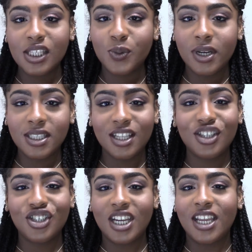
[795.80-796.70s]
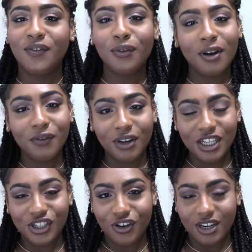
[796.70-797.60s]
one is in the shade Forever
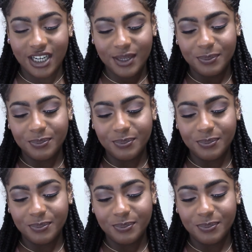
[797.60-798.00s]
Eternity.